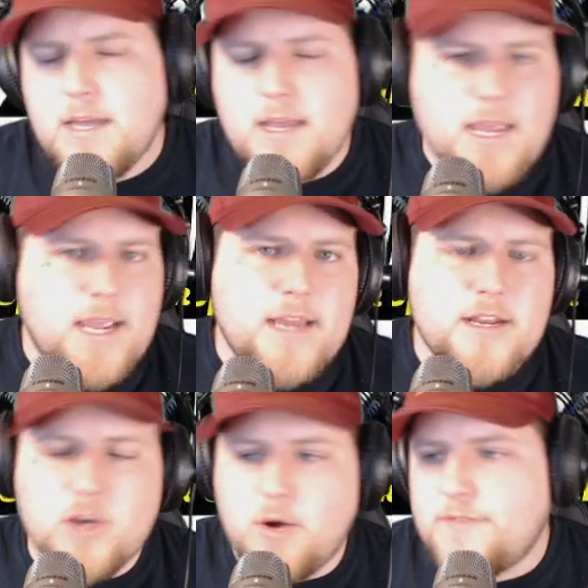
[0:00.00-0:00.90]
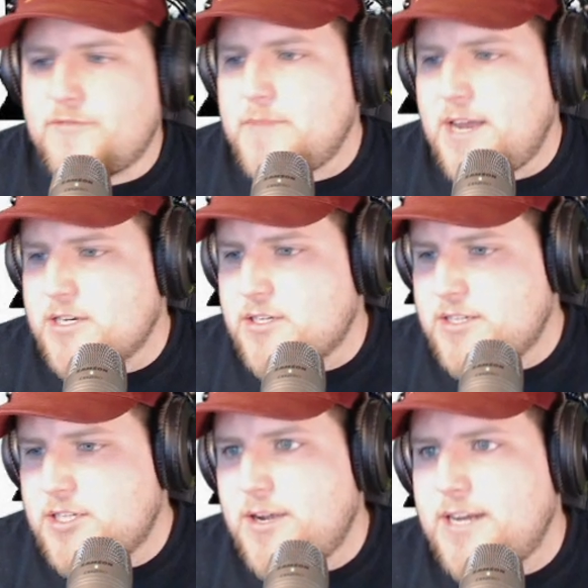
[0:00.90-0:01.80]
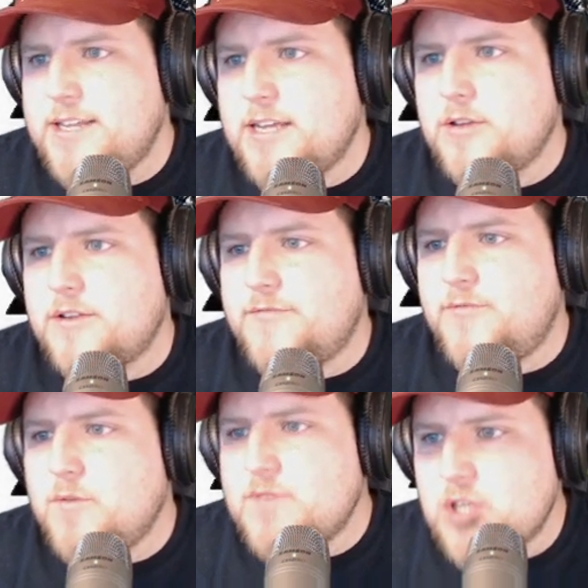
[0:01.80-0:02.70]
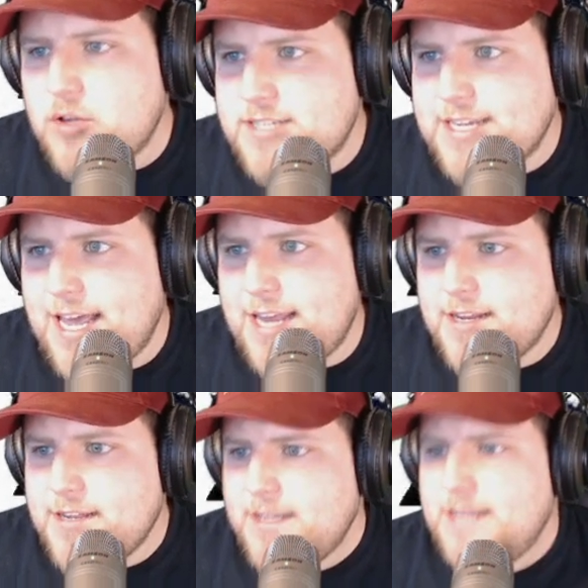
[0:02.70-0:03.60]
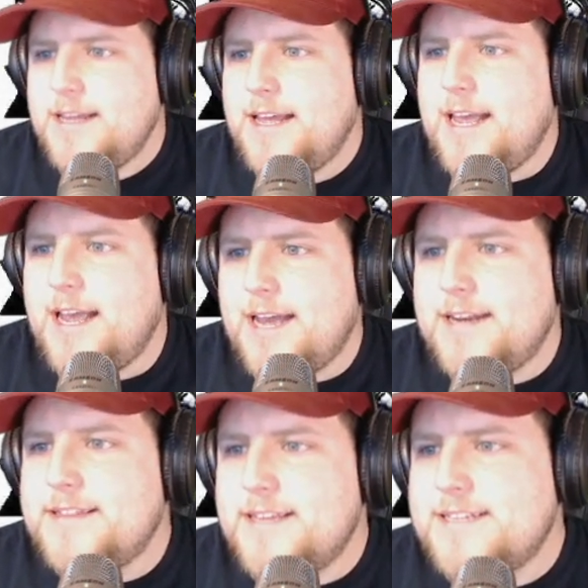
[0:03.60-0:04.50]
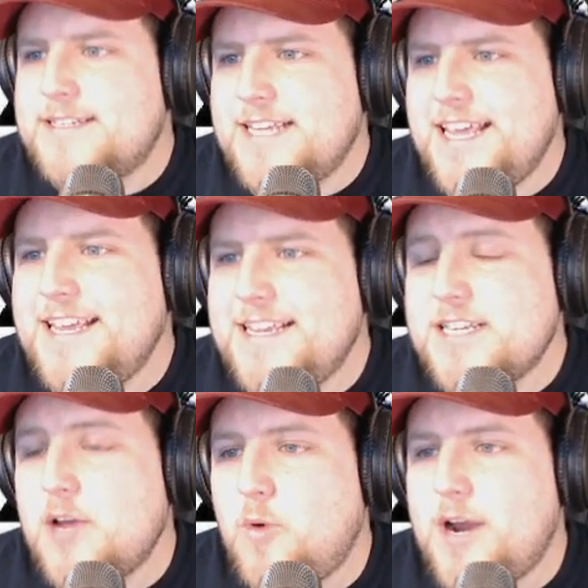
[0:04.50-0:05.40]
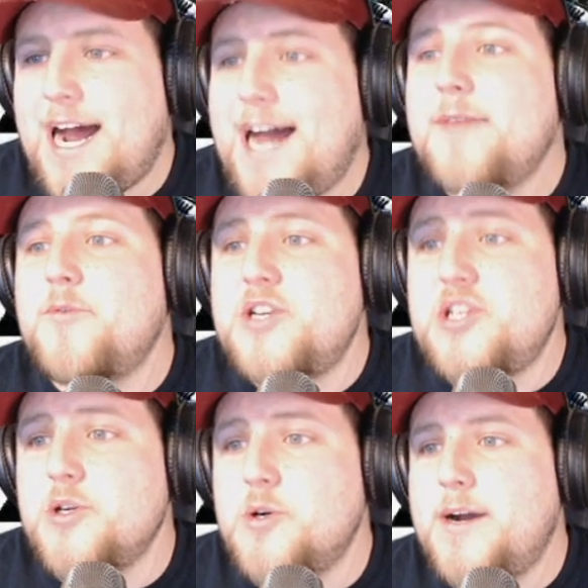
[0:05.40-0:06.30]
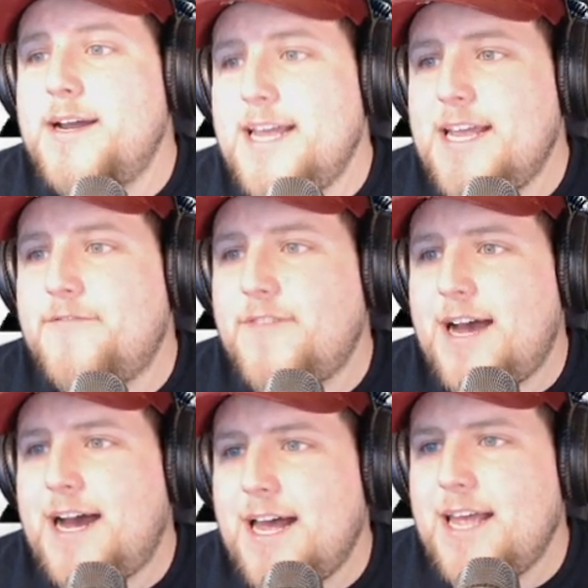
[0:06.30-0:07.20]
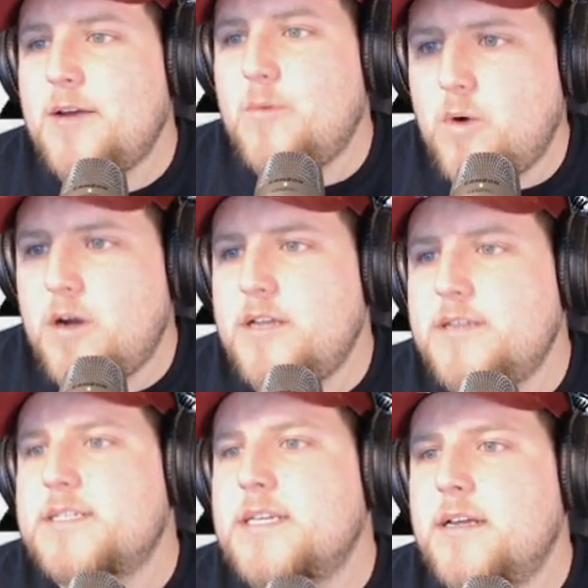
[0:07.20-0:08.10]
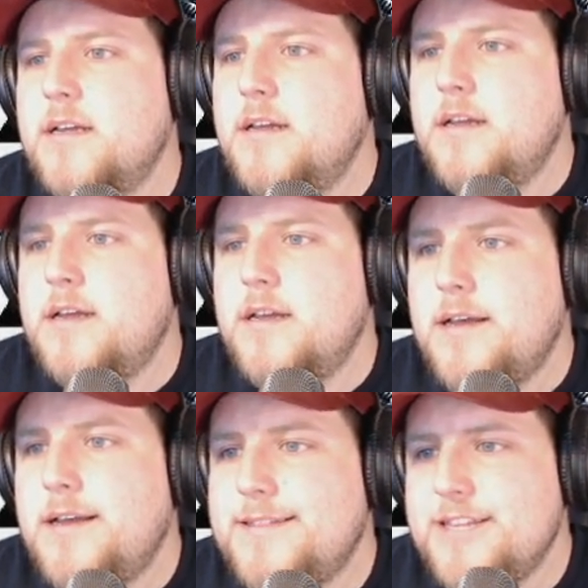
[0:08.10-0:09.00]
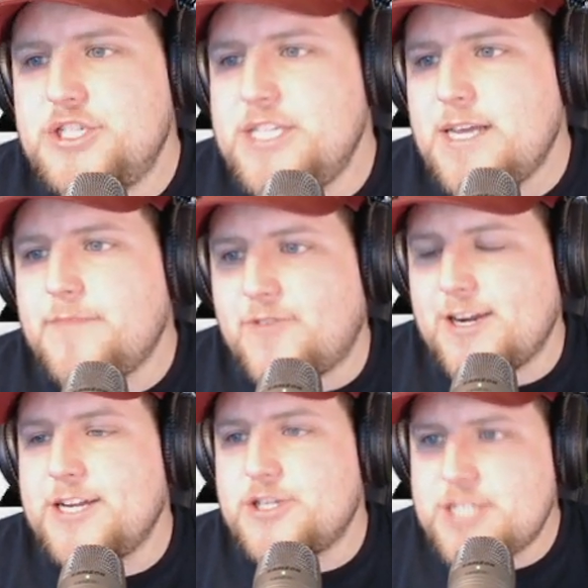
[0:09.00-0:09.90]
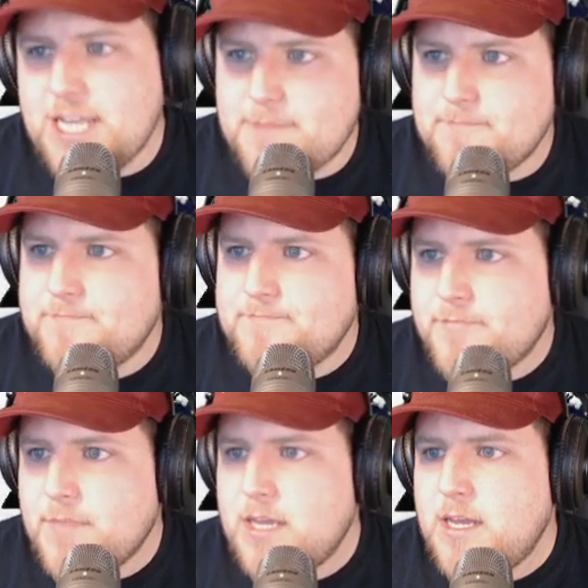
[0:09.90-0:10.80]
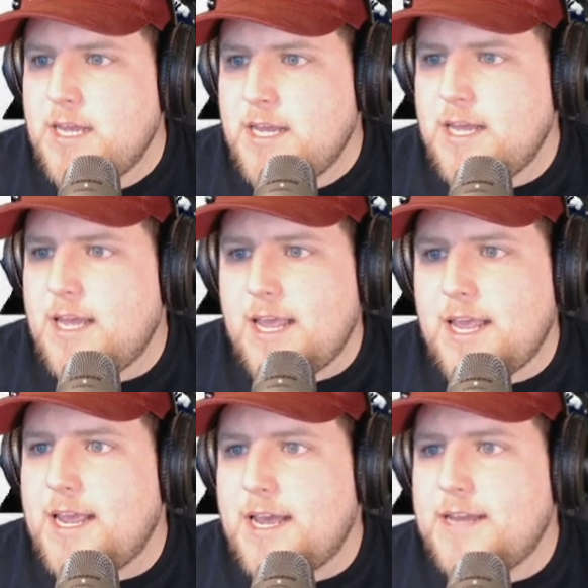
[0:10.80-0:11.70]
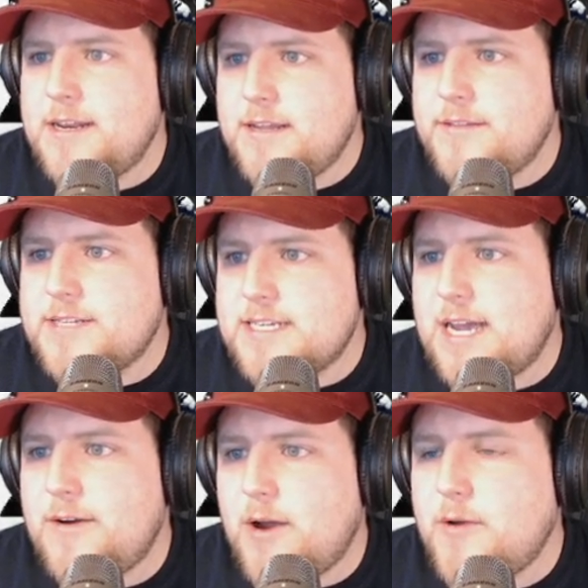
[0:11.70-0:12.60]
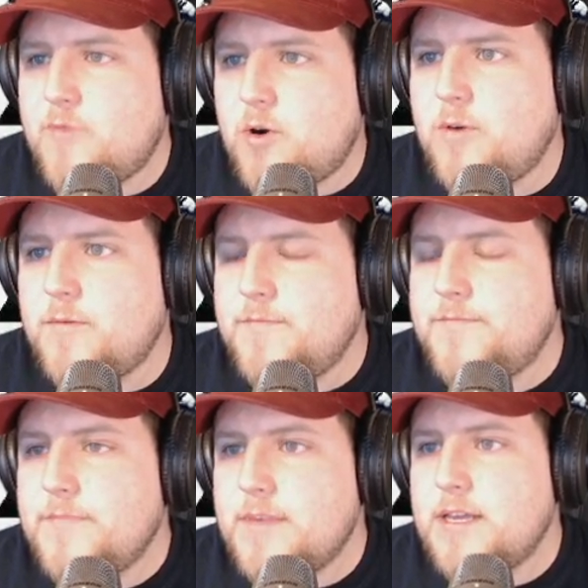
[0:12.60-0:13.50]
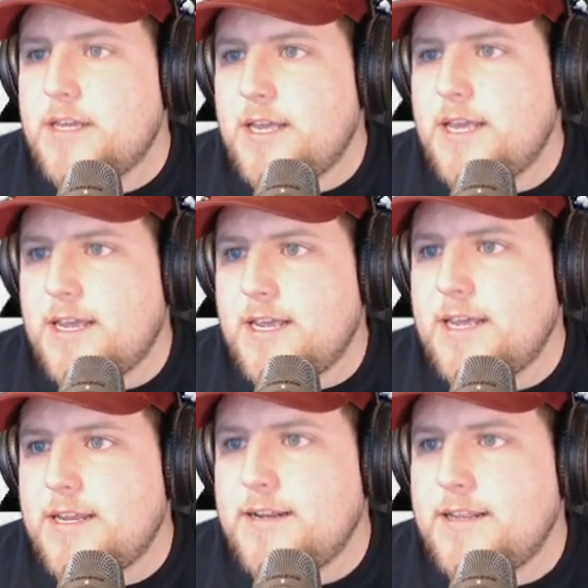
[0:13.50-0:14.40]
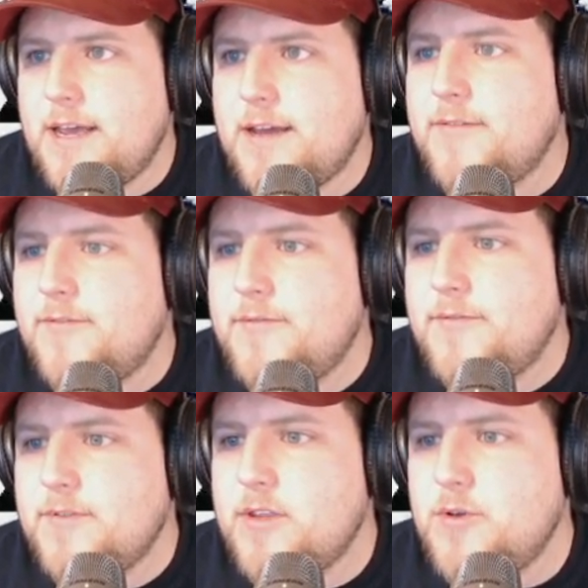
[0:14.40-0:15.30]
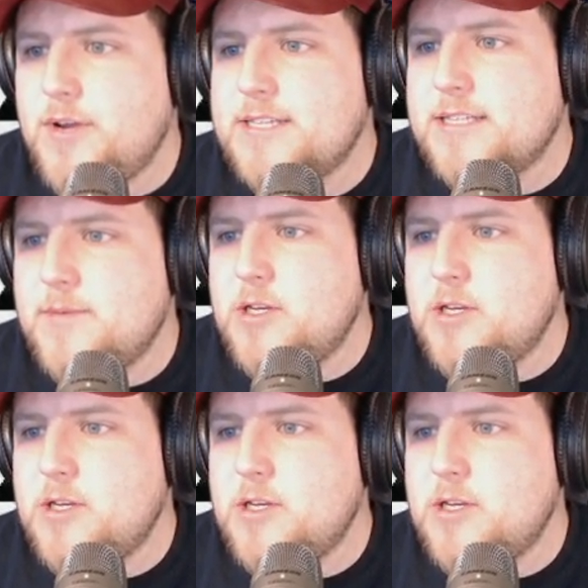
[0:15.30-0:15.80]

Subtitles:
and going from there. So let's go ahead and take a look at the full results again. And this is what I would do if I was the GM for each team. And this is how I would roll. And yeah, you guys let me